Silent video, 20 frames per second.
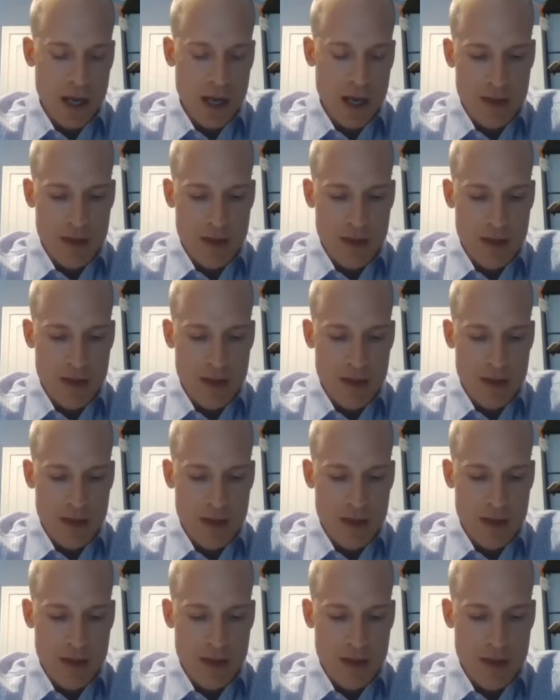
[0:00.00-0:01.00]
And then the
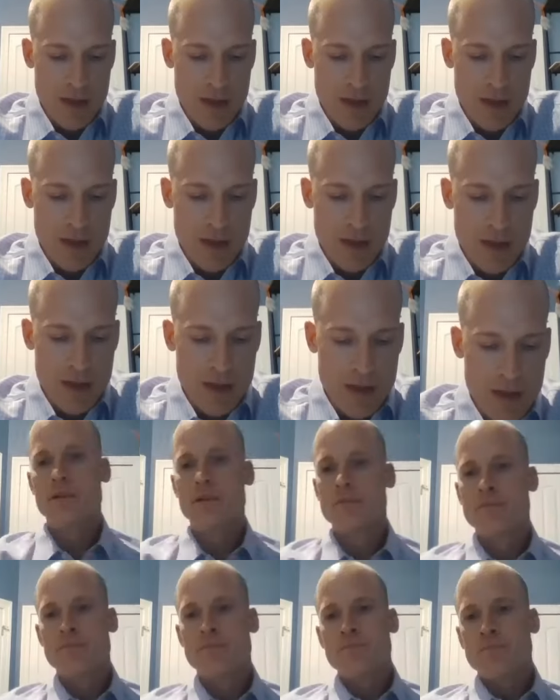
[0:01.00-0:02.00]
last one is collateral,
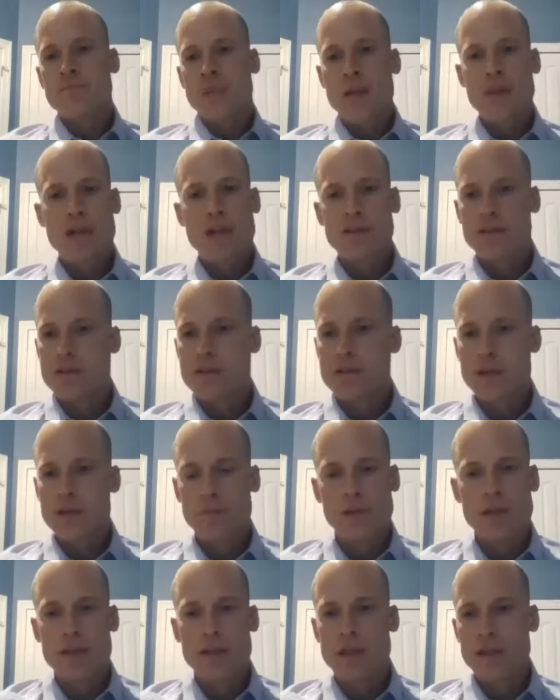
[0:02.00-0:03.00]
and that's just
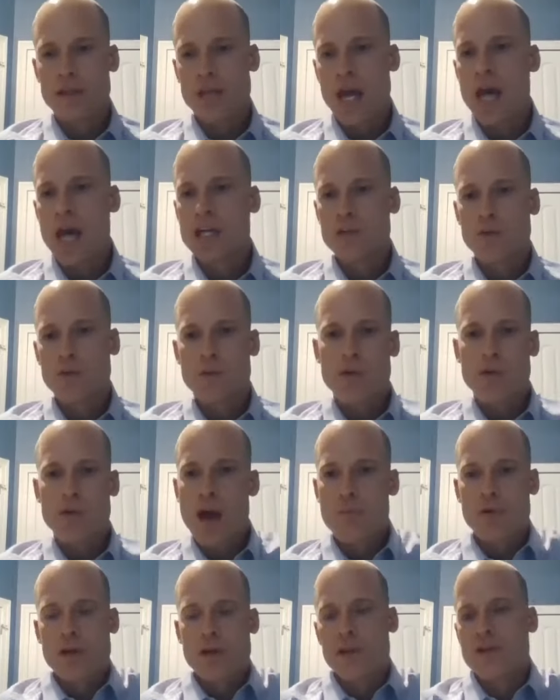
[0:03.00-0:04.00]
simply the actual
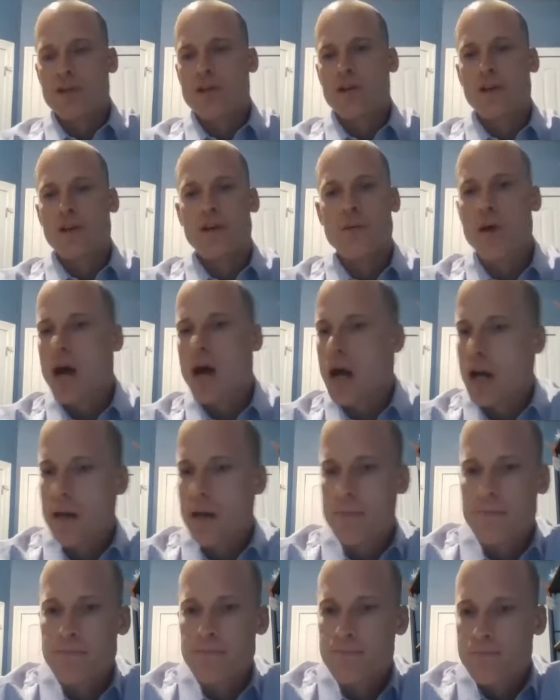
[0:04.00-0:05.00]
property that you're going to buy.
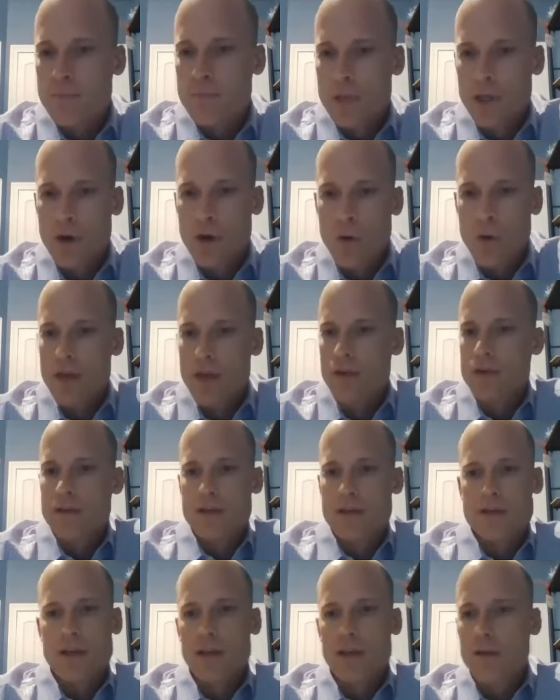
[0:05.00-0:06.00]
You know, whether it's a
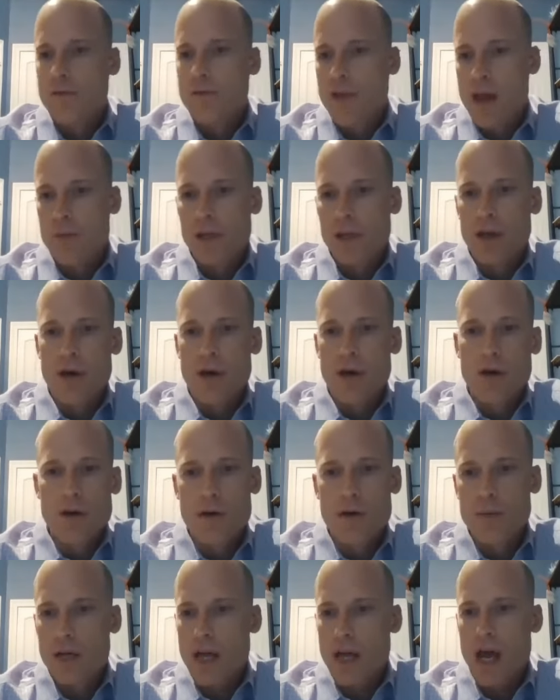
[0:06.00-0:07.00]
single family
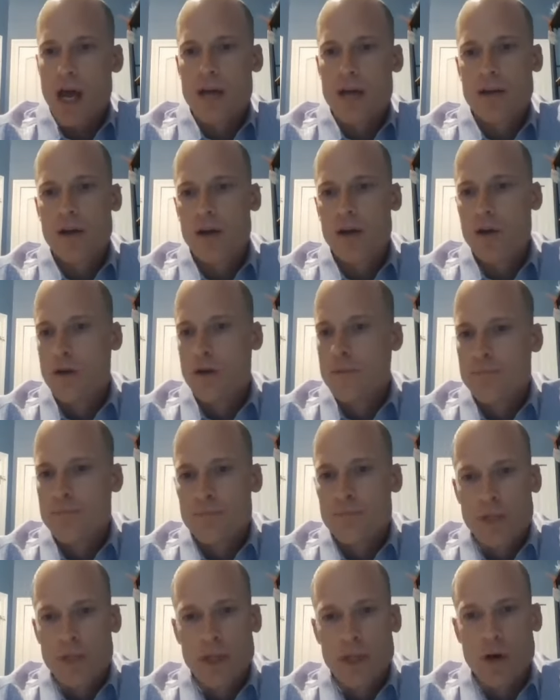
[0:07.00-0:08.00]
home, a condo,
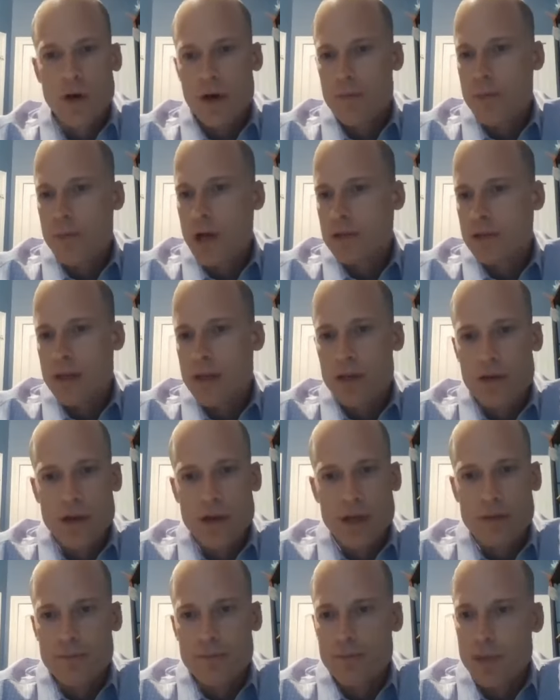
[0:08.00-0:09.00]
you know, a
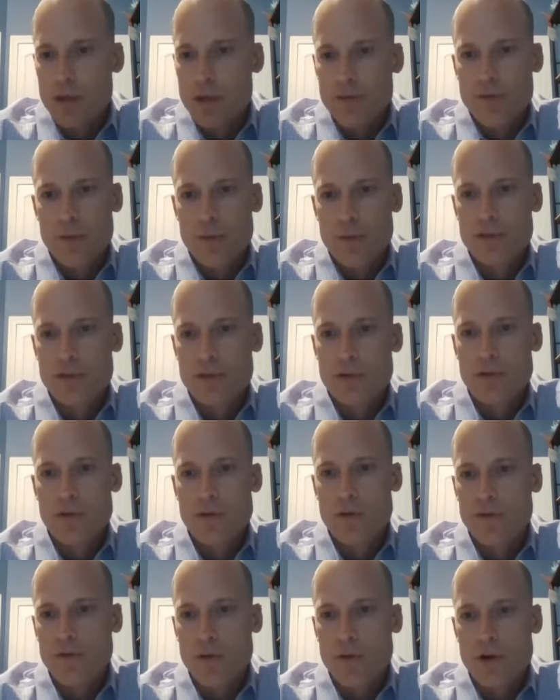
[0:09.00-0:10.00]
multi-unit, you know, from a 2 to a
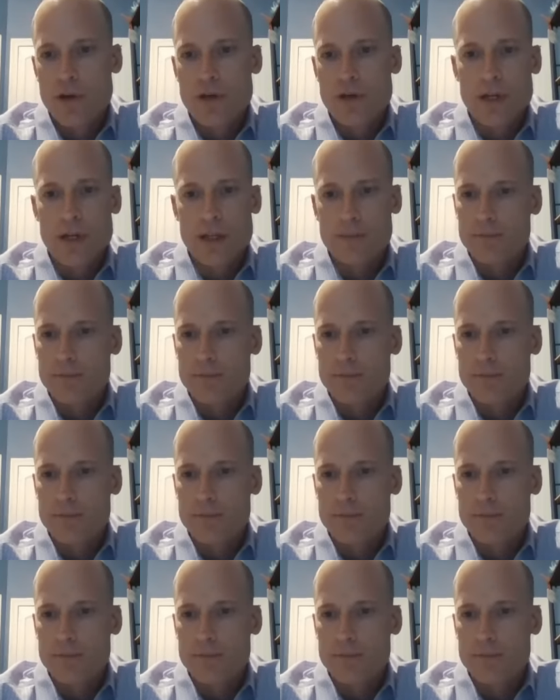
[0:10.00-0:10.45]
4 unit.